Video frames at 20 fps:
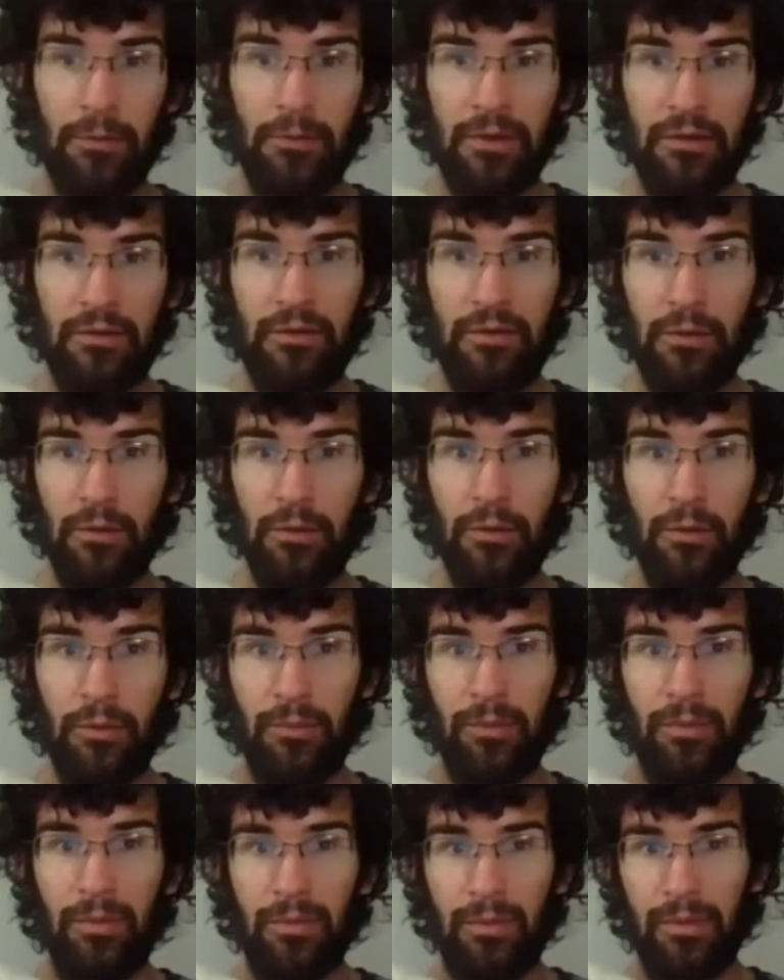thing
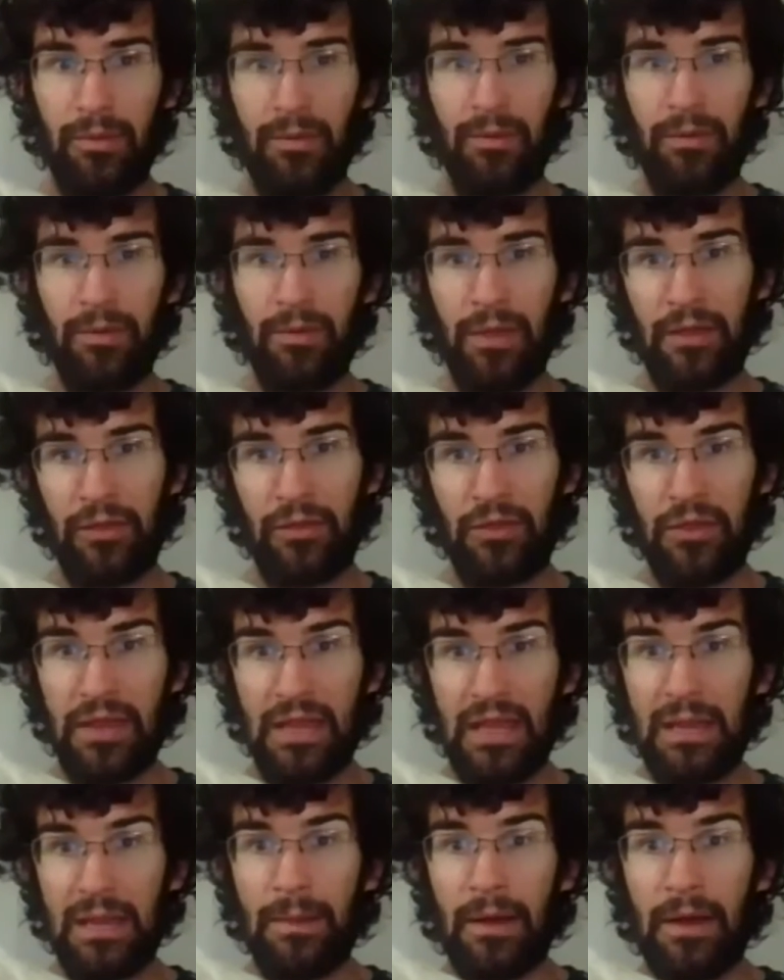too. Like,
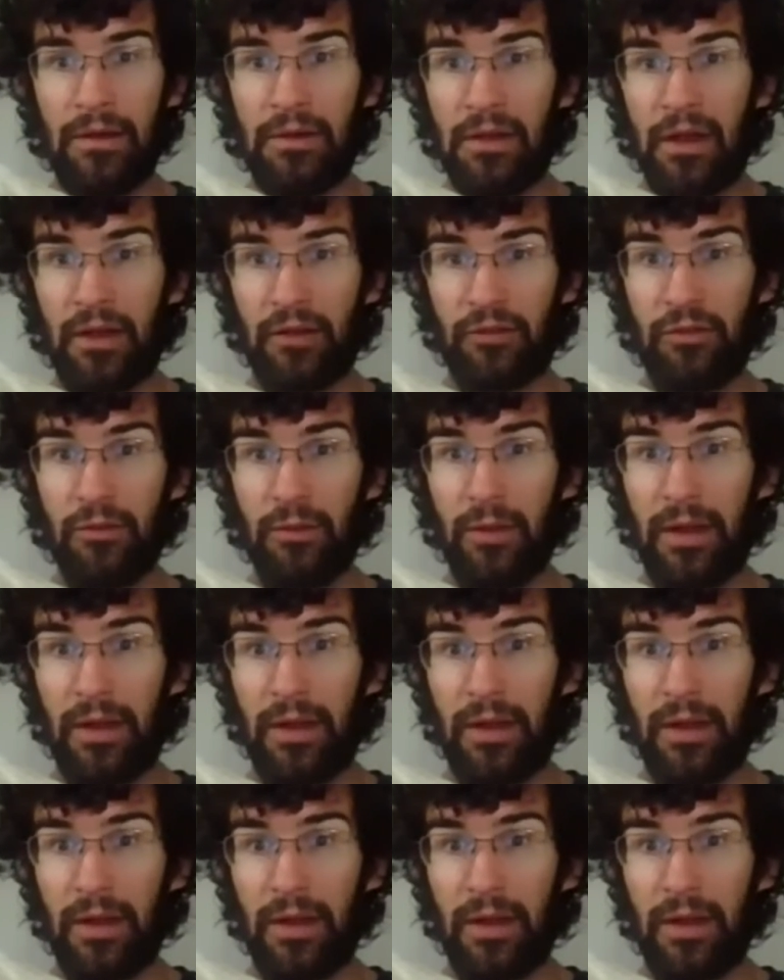thinking about dogs too,